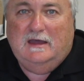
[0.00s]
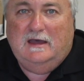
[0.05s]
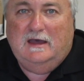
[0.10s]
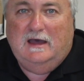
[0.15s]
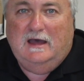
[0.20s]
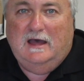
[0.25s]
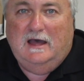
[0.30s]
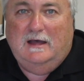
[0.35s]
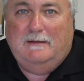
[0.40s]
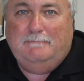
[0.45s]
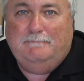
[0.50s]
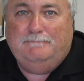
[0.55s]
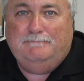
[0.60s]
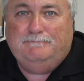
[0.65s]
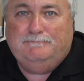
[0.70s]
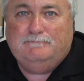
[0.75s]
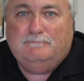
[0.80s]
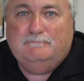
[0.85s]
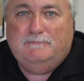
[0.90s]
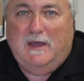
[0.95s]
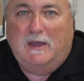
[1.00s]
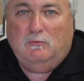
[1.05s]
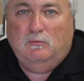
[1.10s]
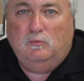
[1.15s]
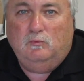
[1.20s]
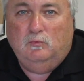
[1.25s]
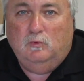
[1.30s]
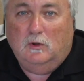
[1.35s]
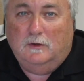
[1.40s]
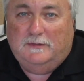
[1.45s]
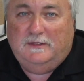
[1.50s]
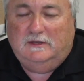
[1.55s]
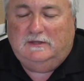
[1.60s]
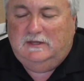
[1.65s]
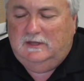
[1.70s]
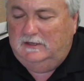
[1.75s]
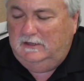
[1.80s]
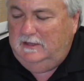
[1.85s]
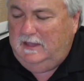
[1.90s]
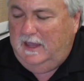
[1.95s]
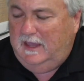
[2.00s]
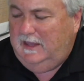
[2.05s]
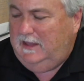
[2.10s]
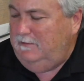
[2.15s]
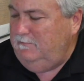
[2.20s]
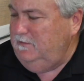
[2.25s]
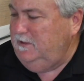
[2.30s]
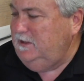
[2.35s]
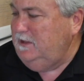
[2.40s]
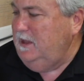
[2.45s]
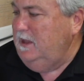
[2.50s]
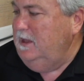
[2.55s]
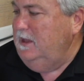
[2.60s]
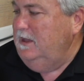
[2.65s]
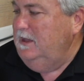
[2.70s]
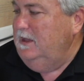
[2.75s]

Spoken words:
by Worthington Games.